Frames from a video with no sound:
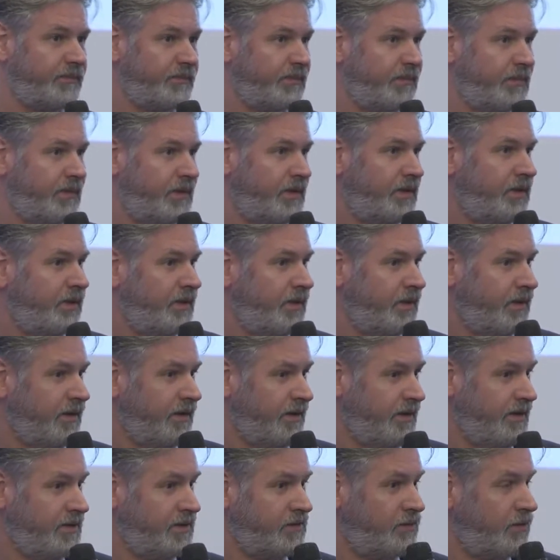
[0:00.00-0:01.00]

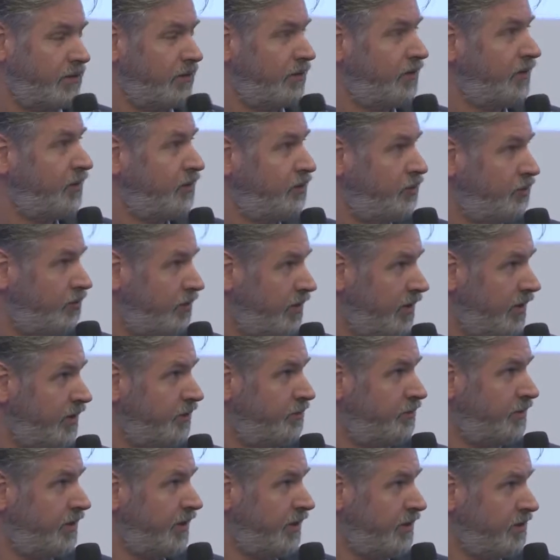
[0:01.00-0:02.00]
It is called the dual
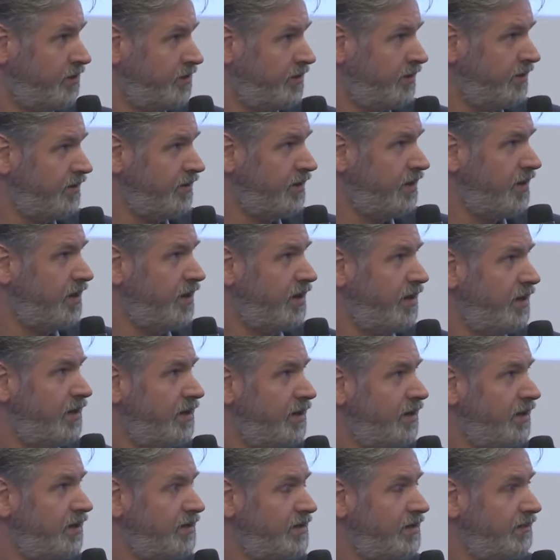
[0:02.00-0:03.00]
education.
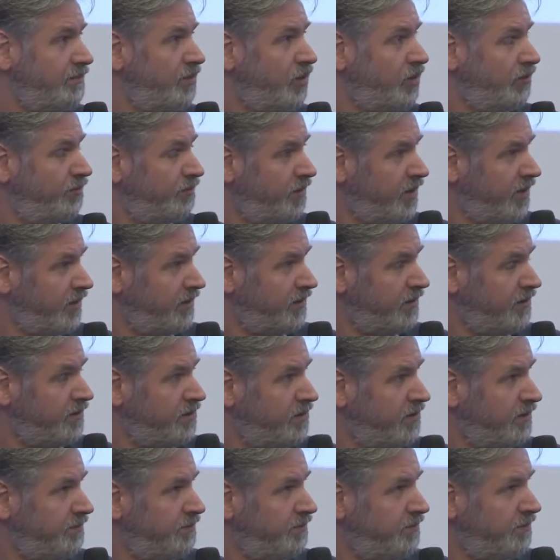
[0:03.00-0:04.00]
It's about
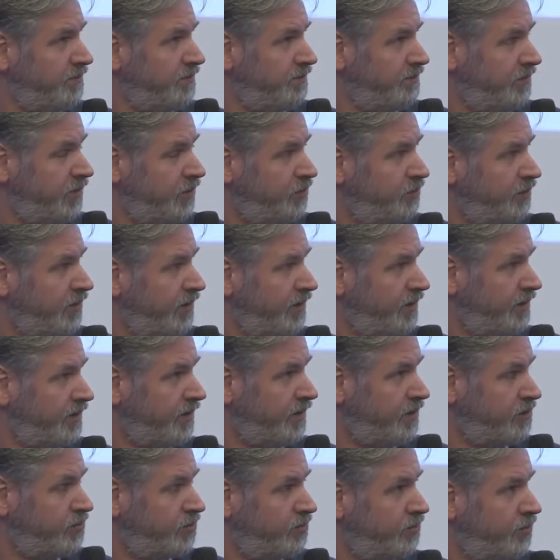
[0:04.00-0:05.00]
partnership between the
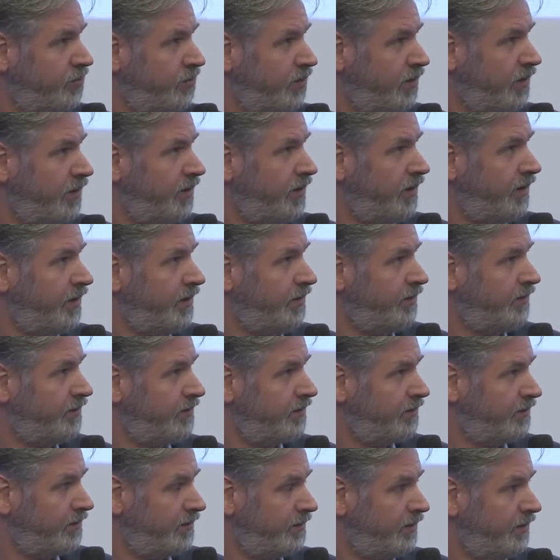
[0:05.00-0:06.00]
school and
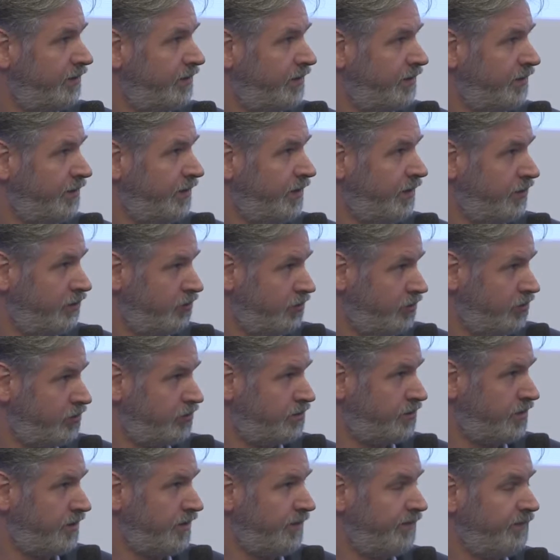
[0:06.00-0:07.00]
the
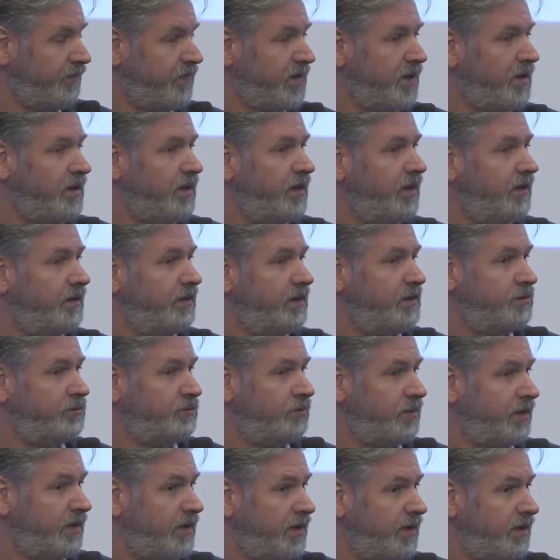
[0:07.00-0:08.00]
industry. It is
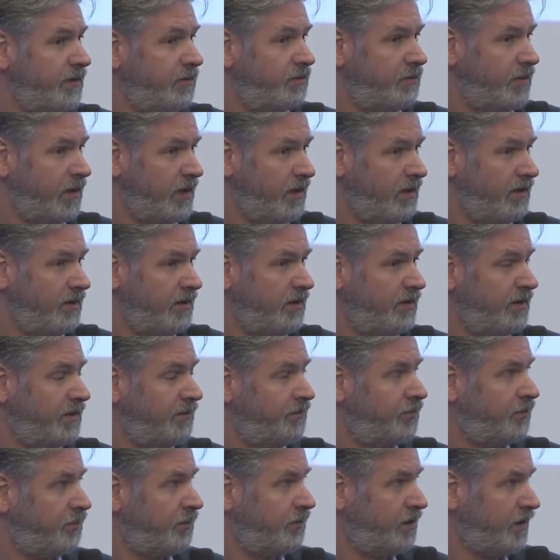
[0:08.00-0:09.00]
working well in the
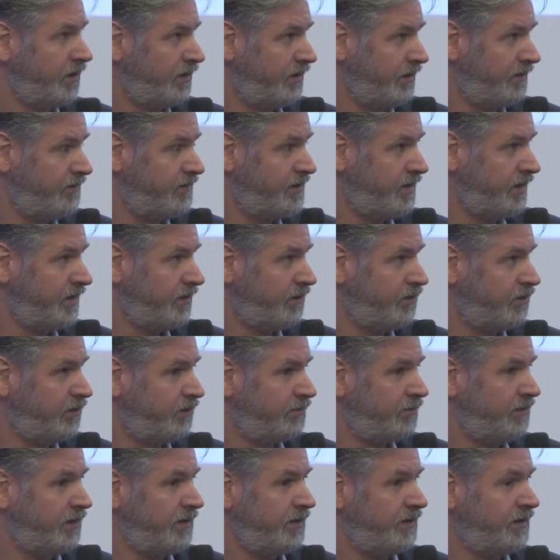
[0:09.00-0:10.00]
productive sector,
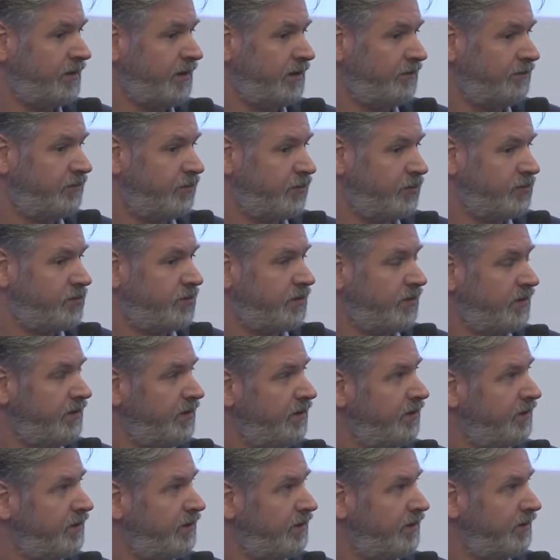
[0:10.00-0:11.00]
but unfortunately
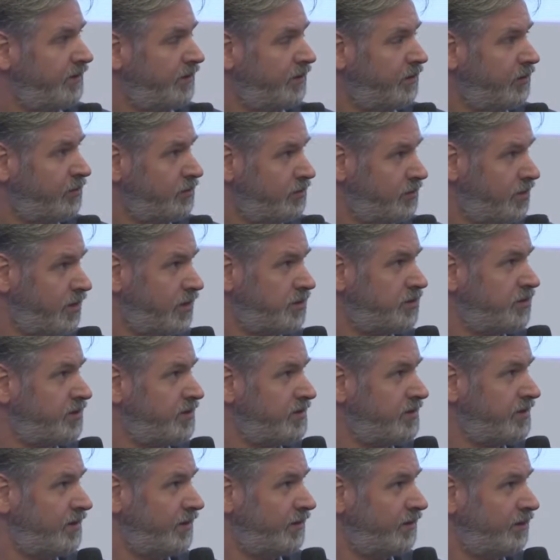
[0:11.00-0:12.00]
in the construction
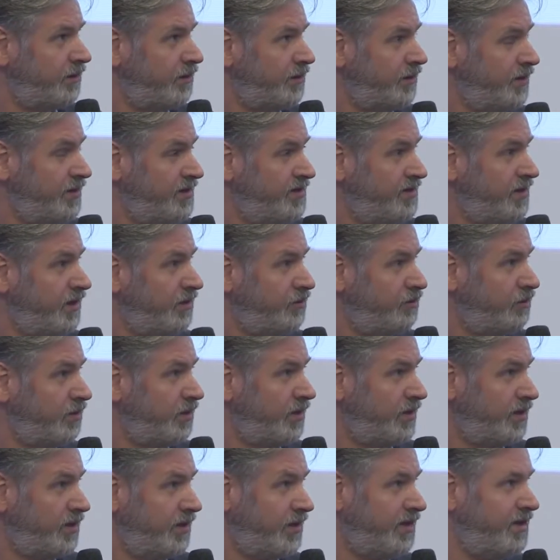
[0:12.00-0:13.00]
sector is not
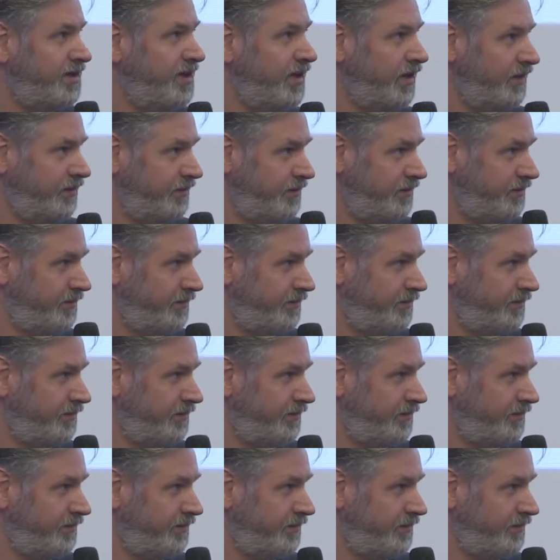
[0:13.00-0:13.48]
working yet.